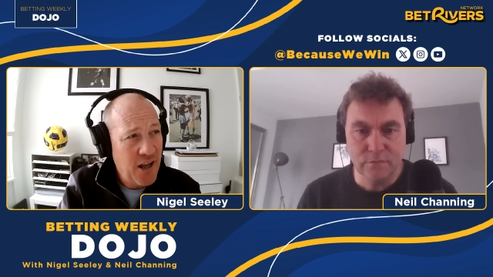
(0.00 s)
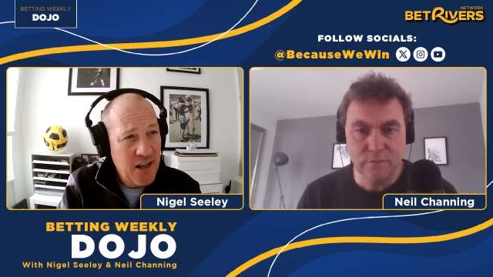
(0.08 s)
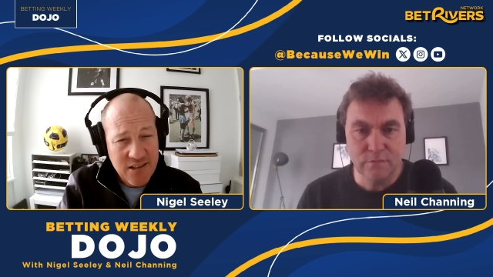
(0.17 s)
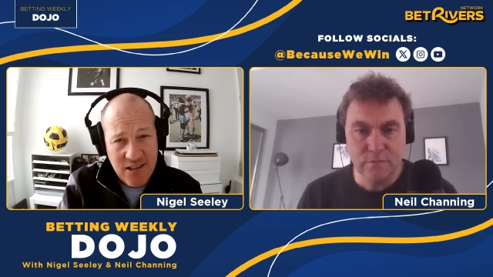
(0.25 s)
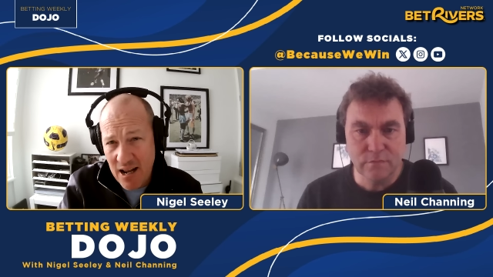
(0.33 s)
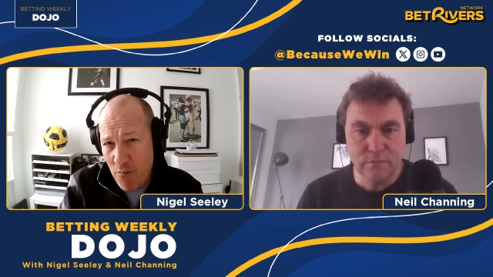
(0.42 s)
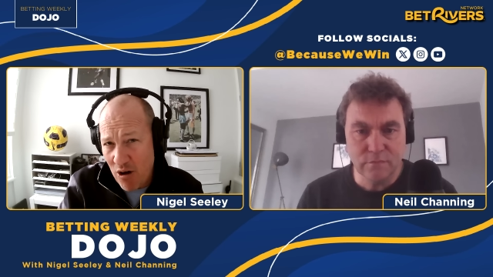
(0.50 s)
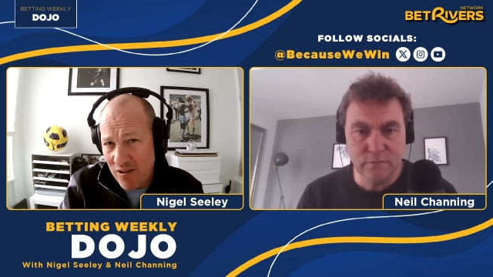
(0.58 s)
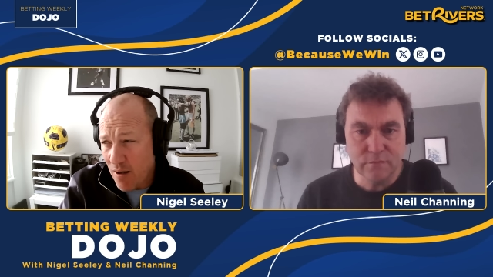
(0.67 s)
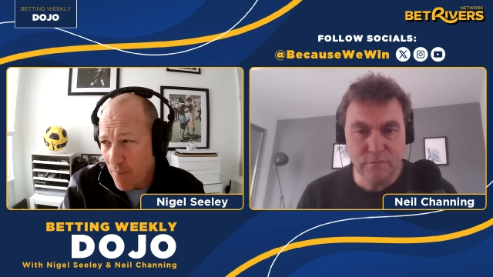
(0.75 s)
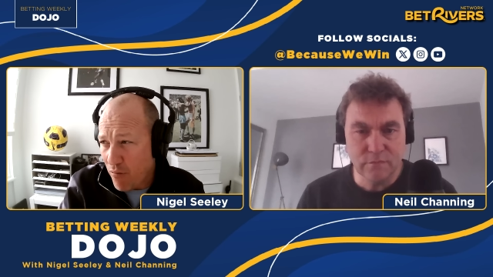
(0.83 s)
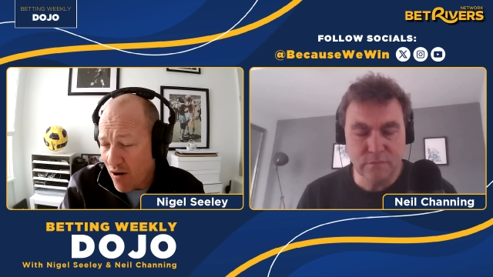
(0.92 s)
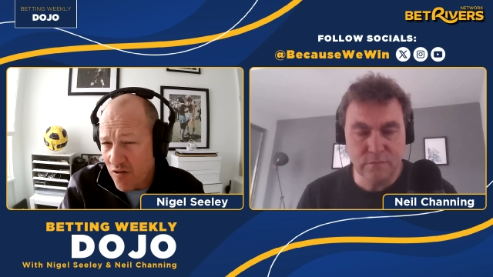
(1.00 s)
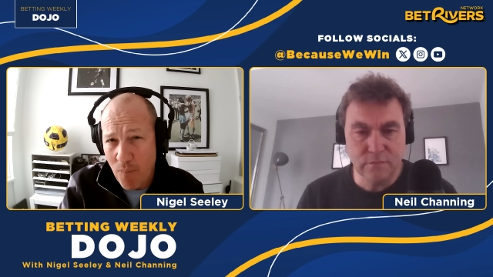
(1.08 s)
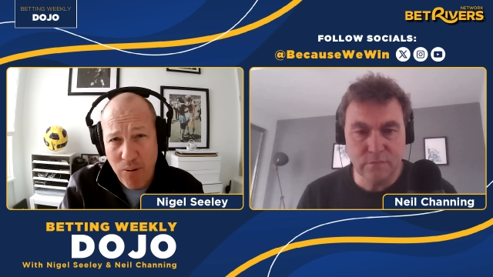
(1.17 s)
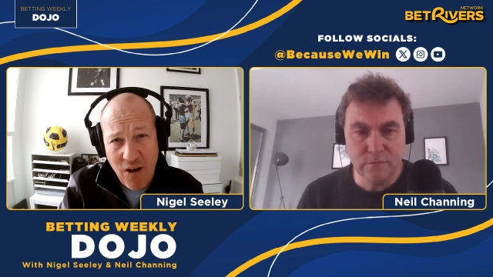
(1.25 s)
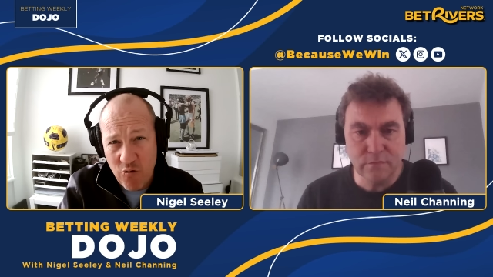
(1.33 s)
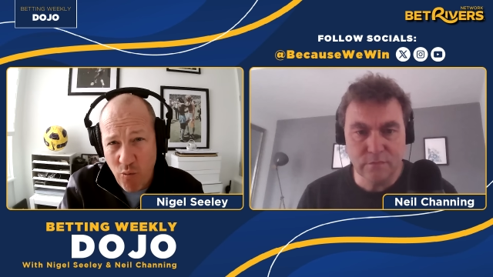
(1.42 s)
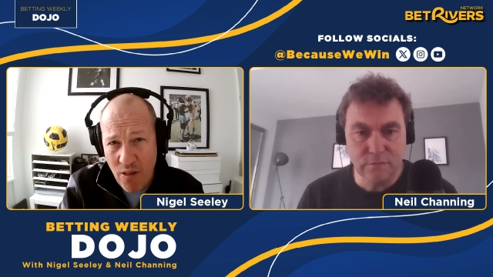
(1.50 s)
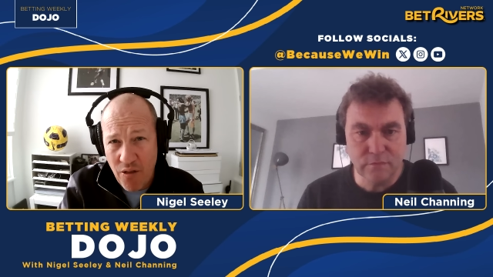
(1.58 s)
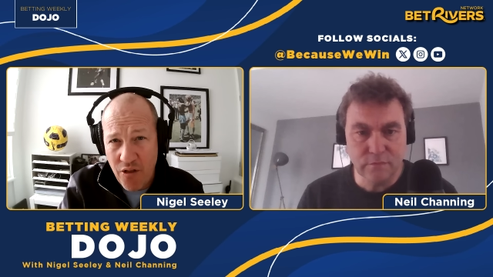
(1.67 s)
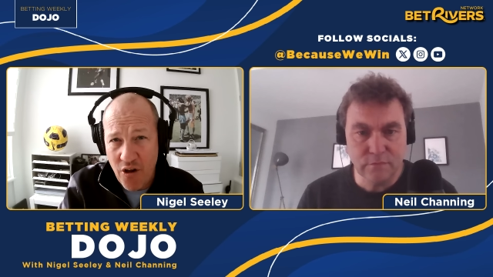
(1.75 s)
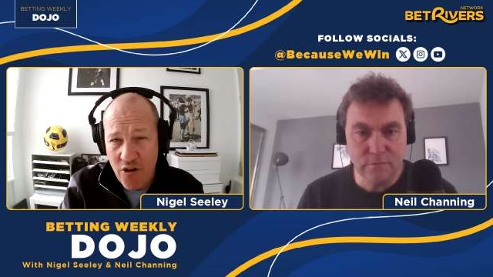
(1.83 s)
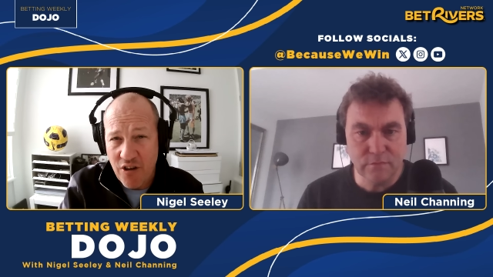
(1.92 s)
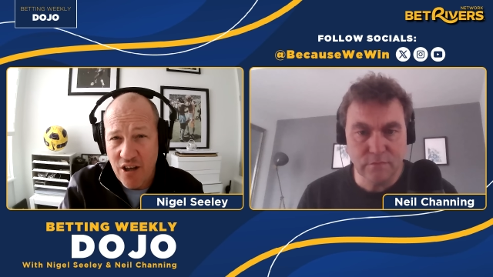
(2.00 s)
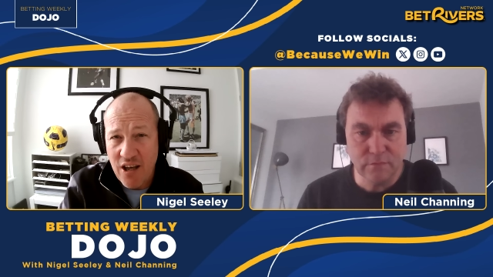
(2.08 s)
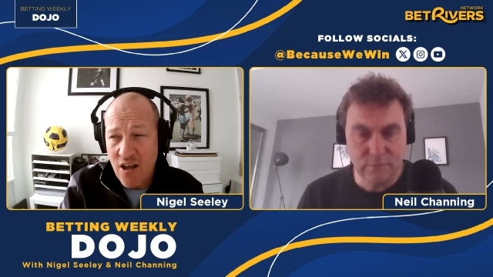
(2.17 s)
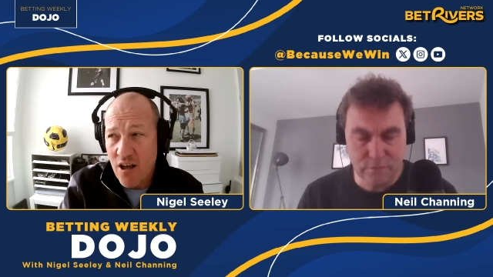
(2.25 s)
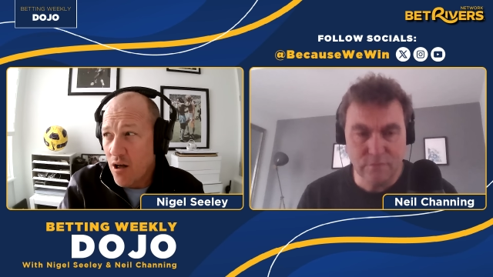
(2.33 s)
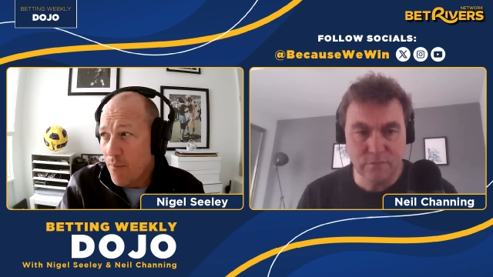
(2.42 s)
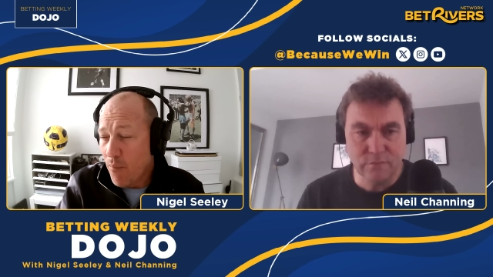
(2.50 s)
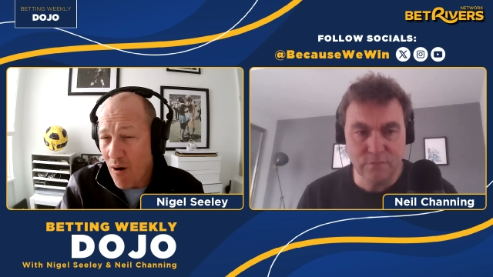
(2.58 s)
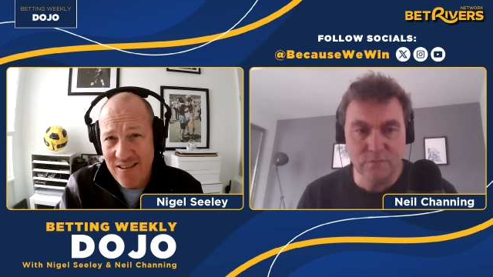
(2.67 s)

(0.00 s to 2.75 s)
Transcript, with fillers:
Speaker 1: So they might see a price at plus one thirty. Mm. By